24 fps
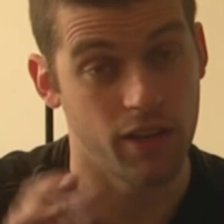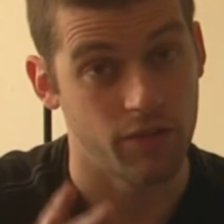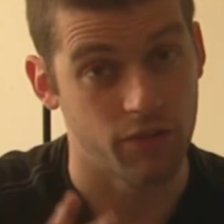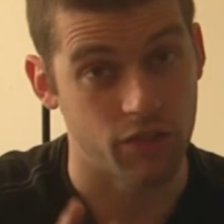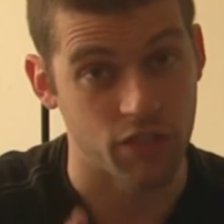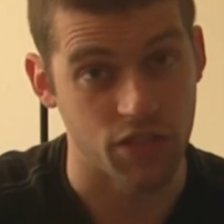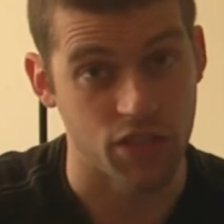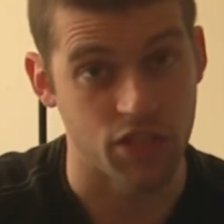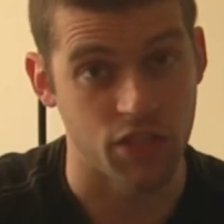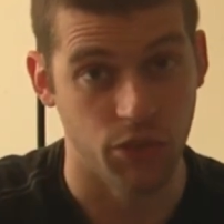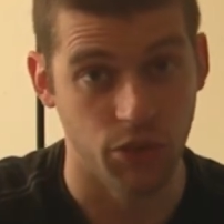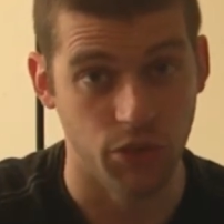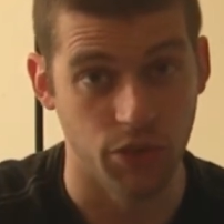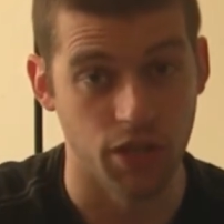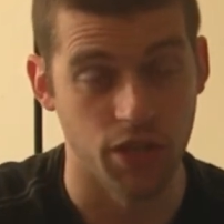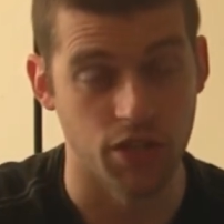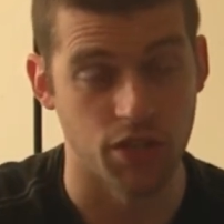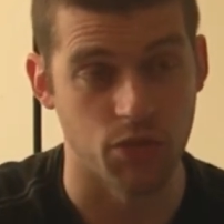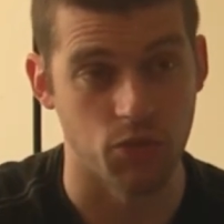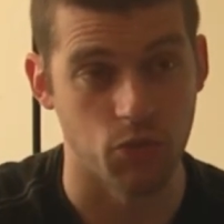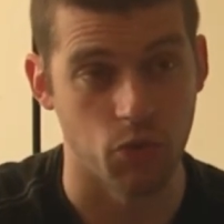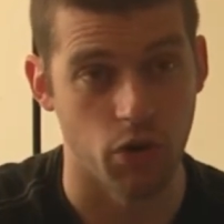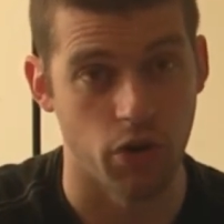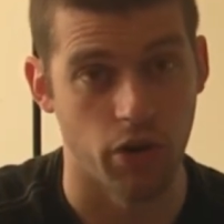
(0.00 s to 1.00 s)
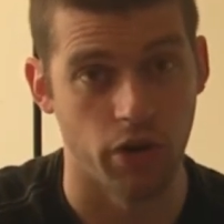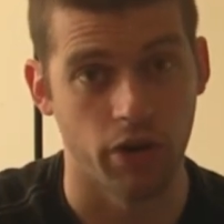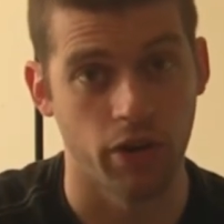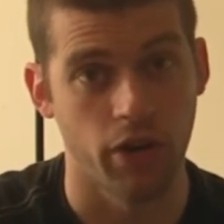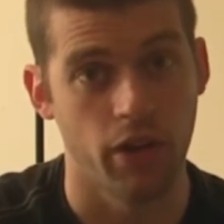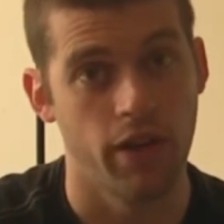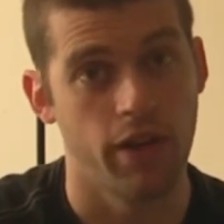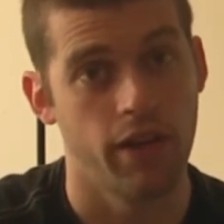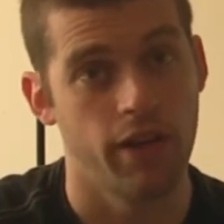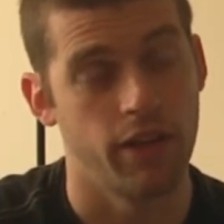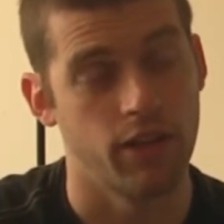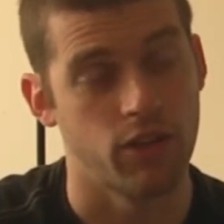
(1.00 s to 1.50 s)
If it still doesn't
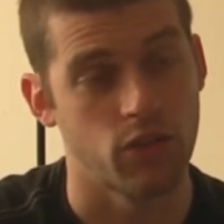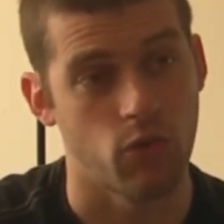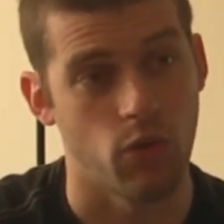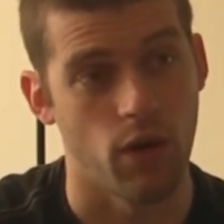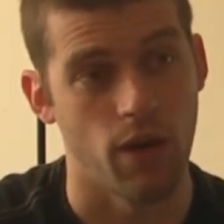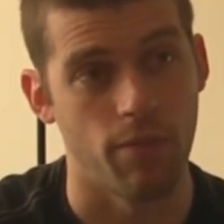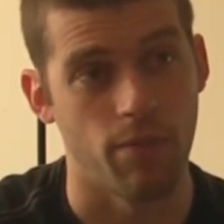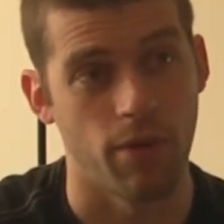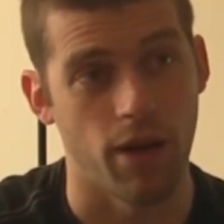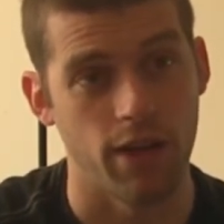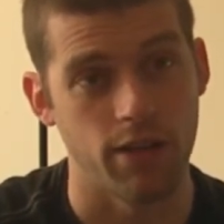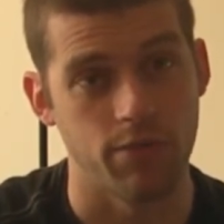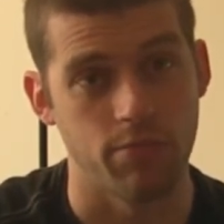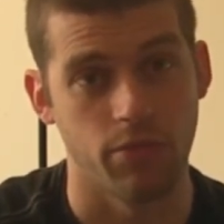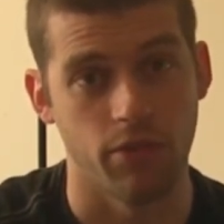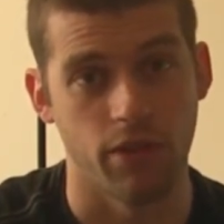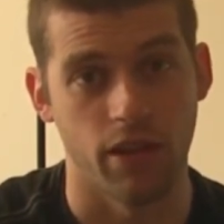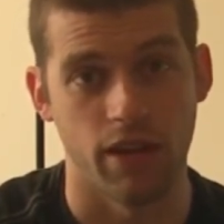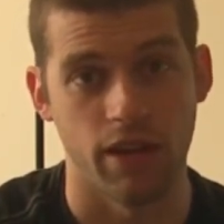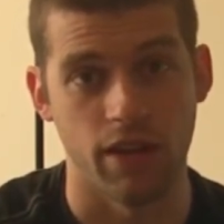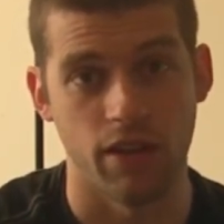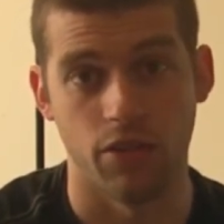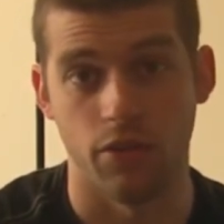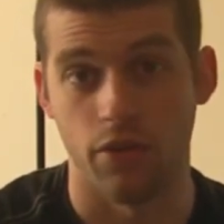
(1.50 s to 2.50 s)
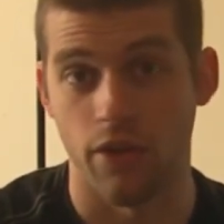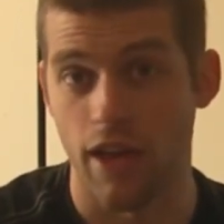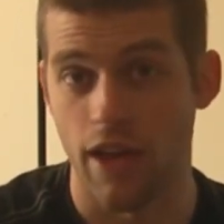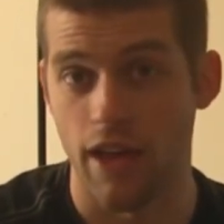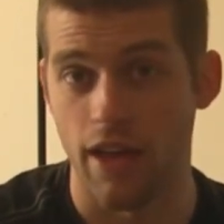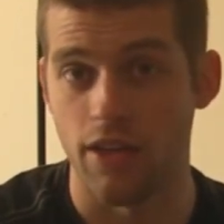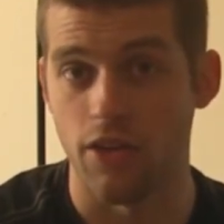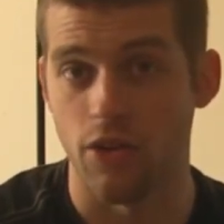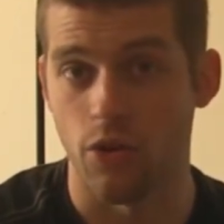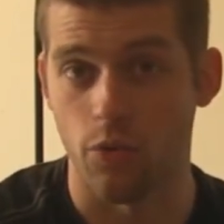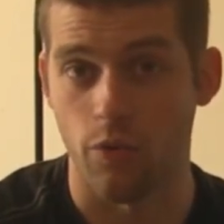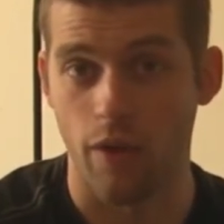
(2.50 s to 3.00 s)
work, it's quite possible that either
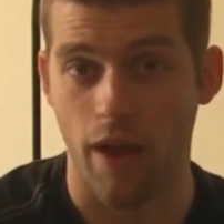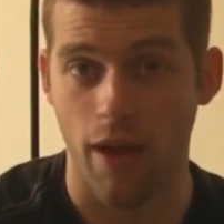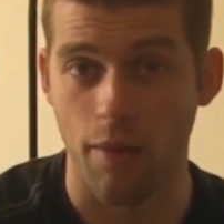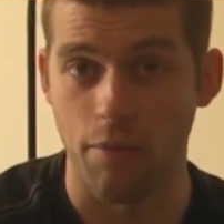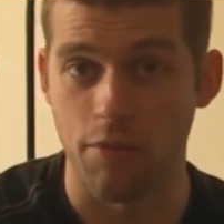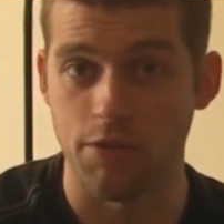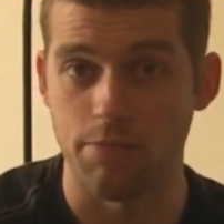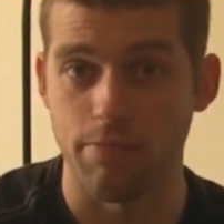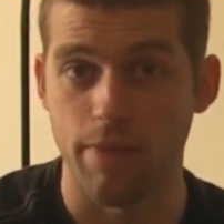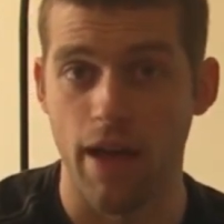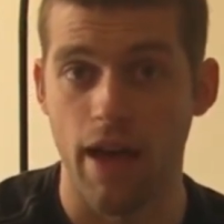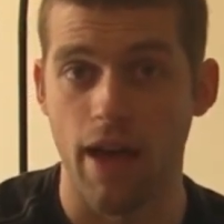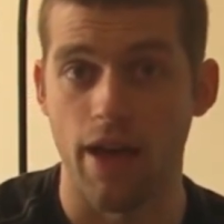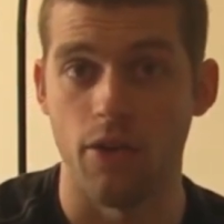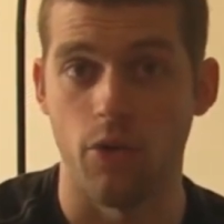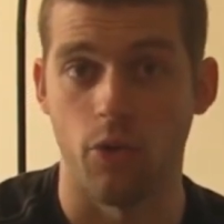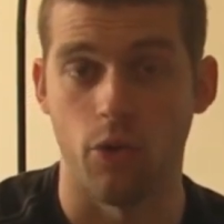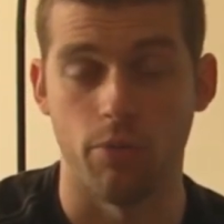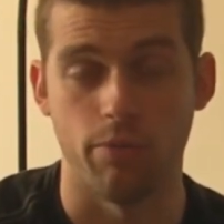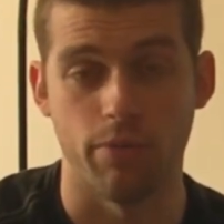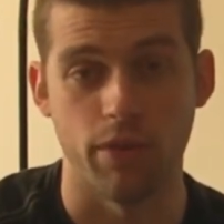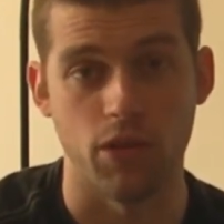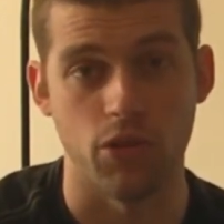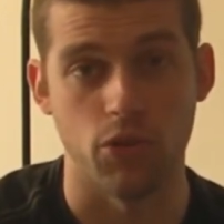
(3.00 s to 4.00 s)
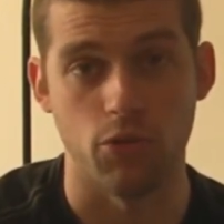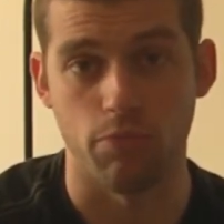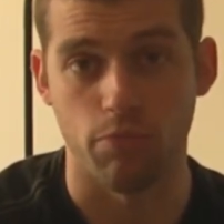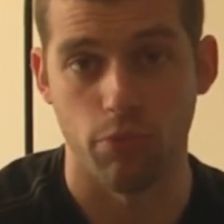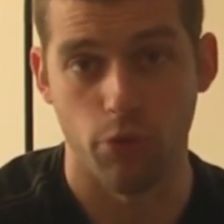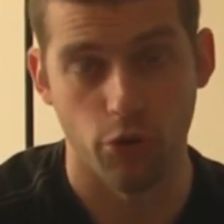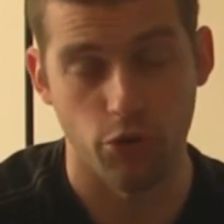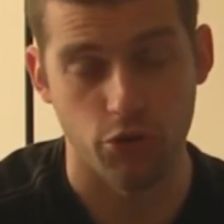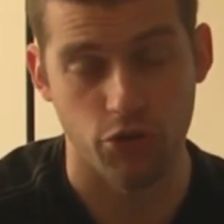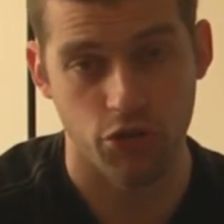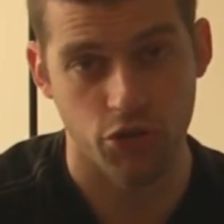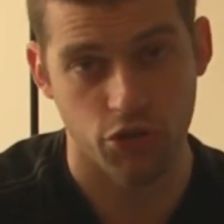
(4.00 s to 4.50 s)
A, your RAM is bad, or B, you
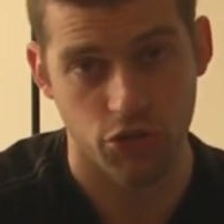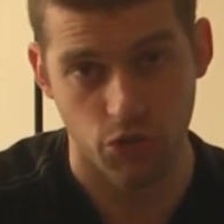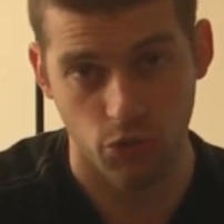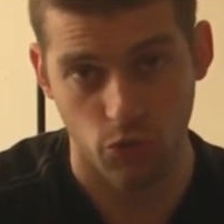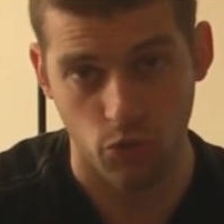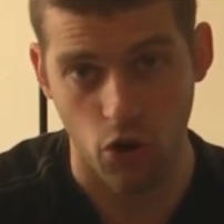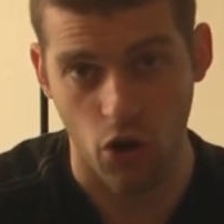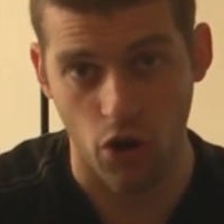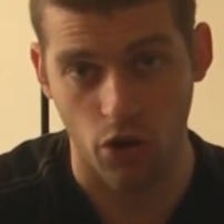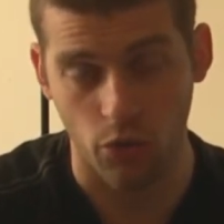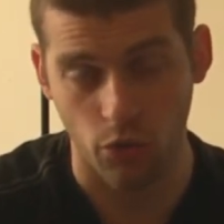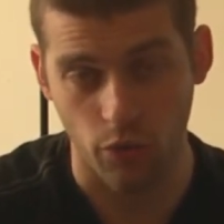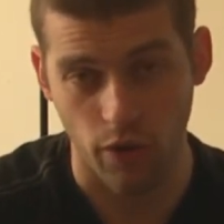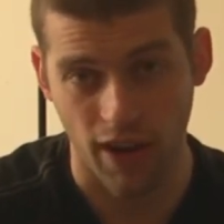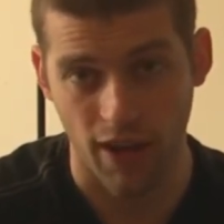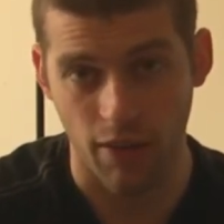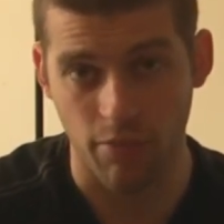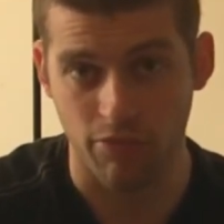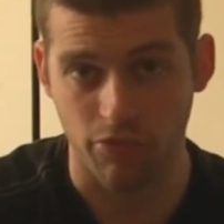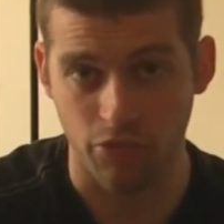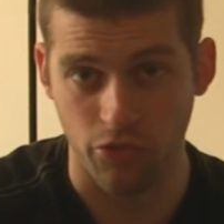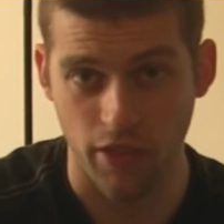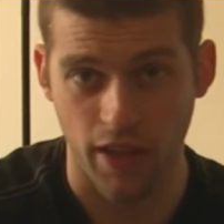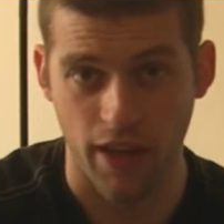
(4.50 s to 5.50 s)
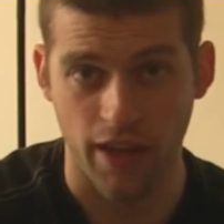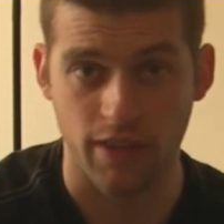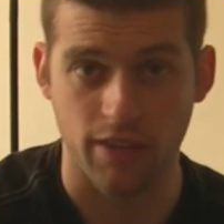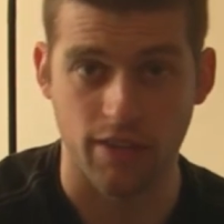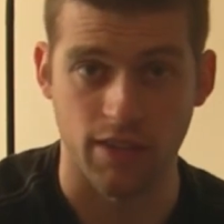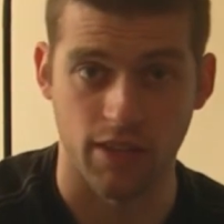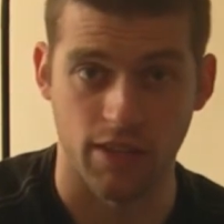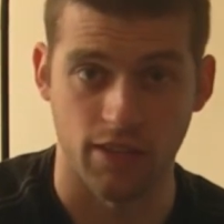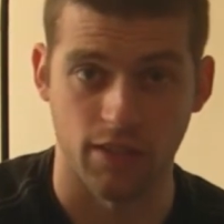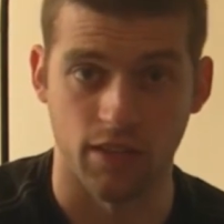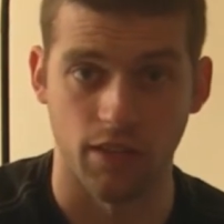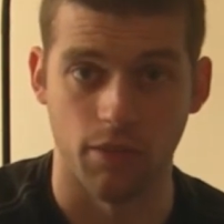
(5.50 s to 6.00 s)
purchased the wrong RAM for that
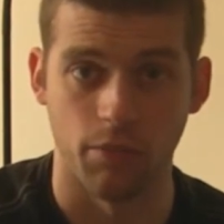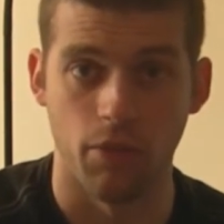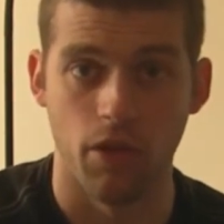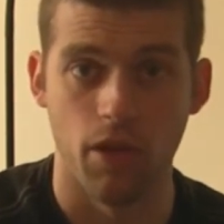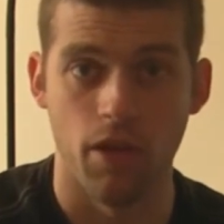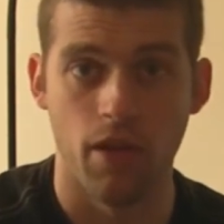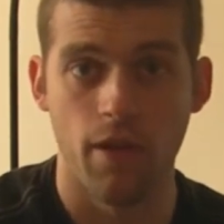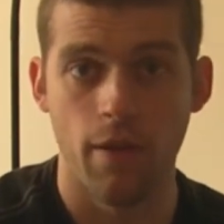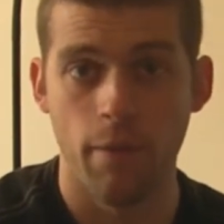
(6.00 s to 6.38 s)
system.